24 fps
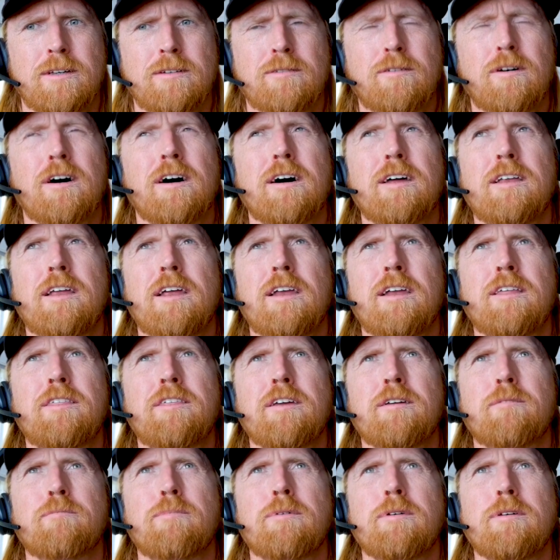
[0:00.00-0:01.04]
Well, I
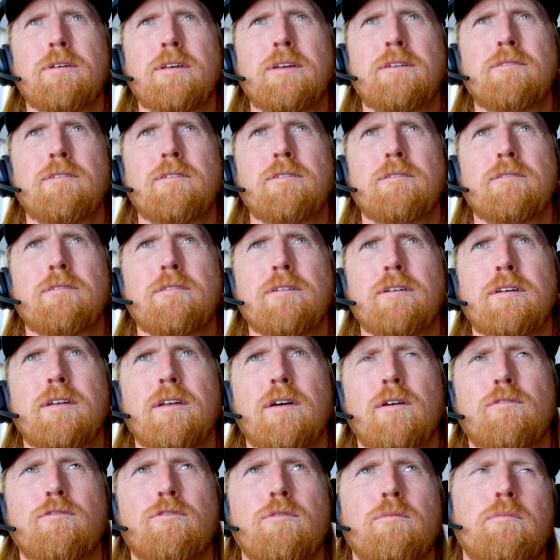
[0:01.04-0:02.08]
think even,
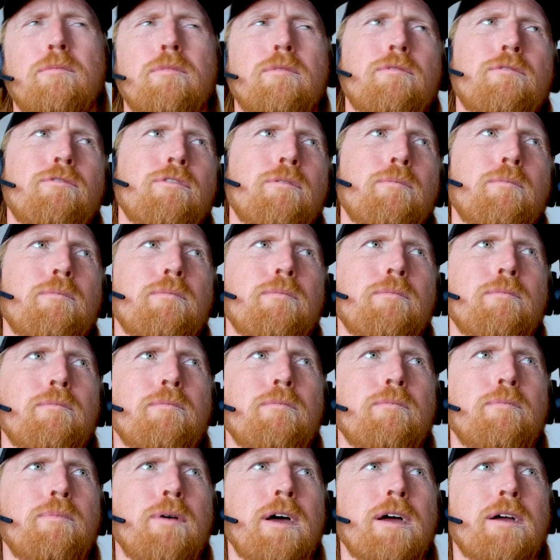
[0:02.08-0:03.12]
from
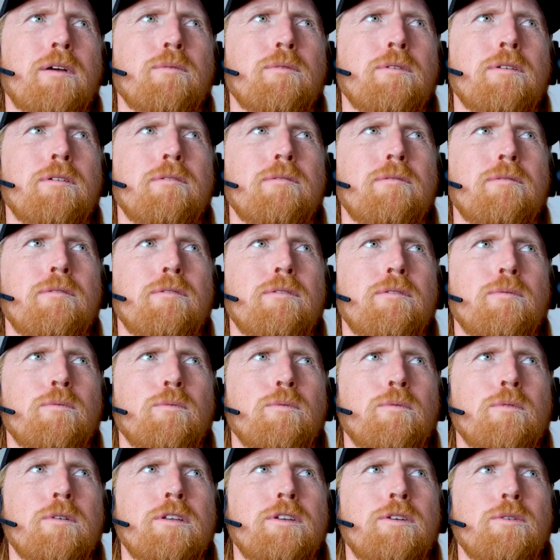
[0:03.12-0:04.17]
back when
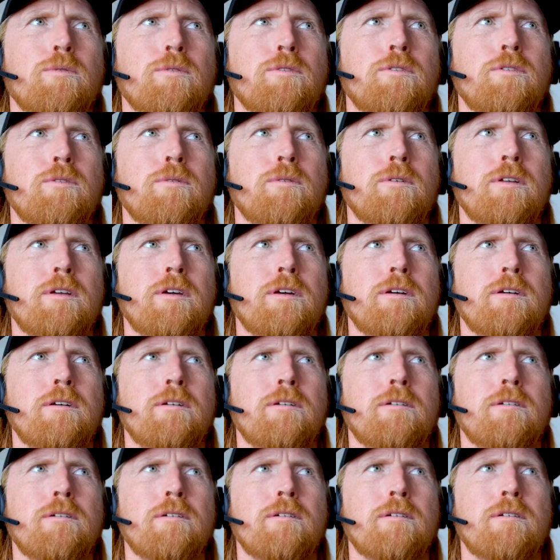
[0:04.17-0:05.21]
you were doing it,
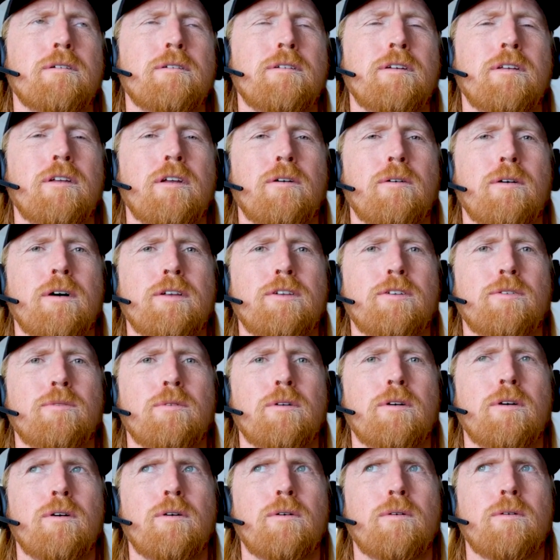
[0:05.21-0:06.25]
on
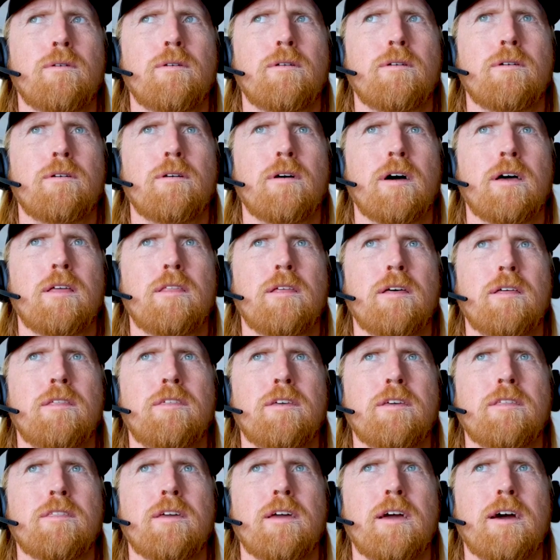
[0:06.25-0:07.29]
your own, I
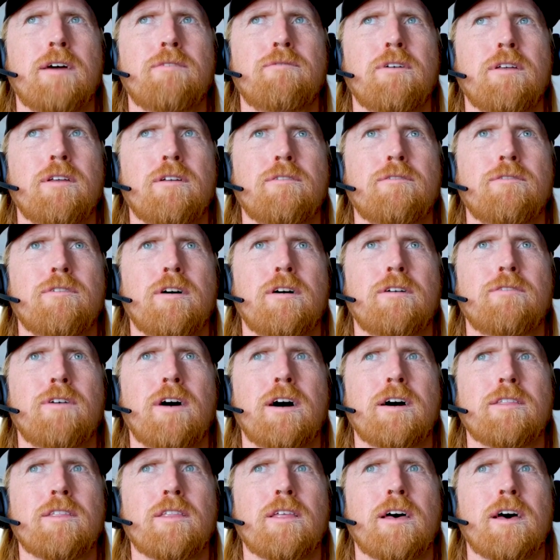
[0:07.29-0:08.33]
think the advent of
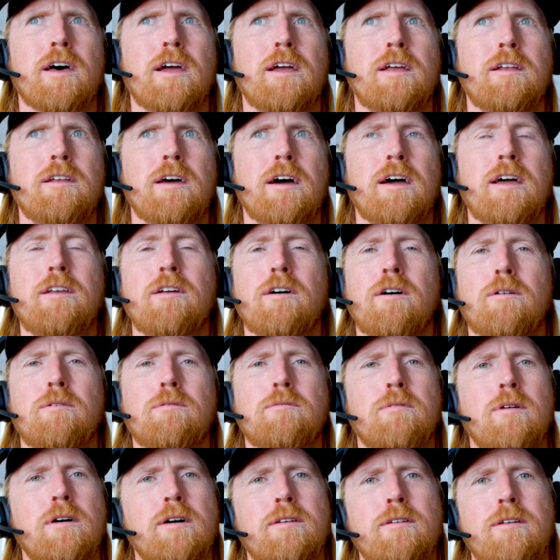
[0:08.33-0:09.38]
online, I
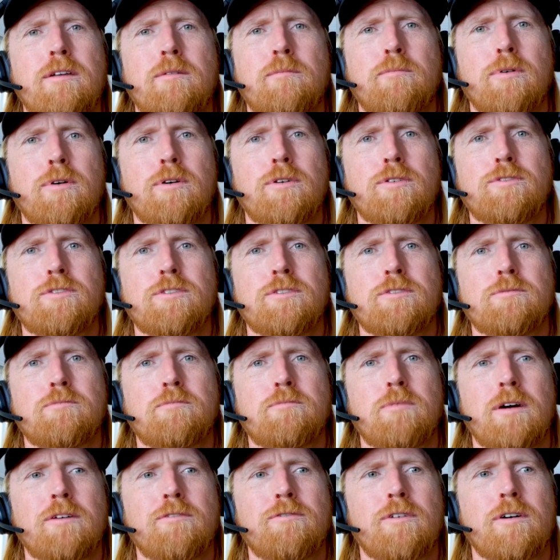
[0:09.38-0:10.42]
know in person's
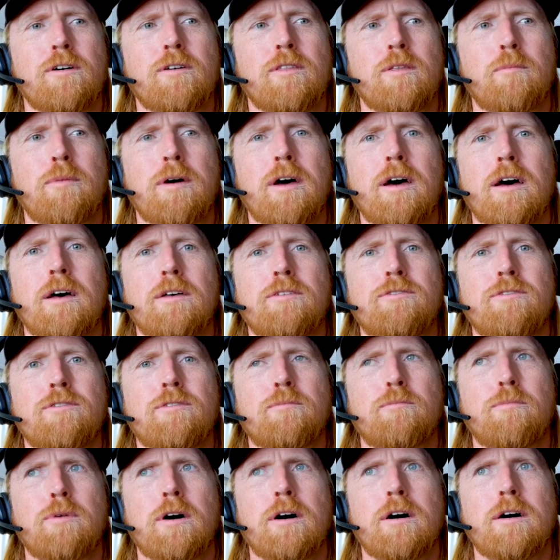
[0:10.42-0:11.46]
by far the
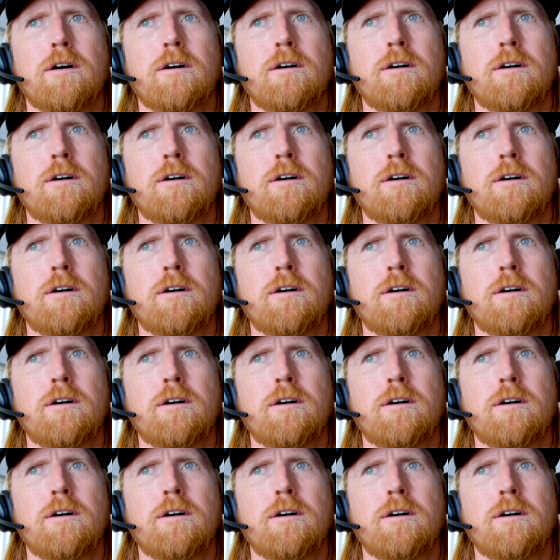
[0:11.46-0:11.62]
best, but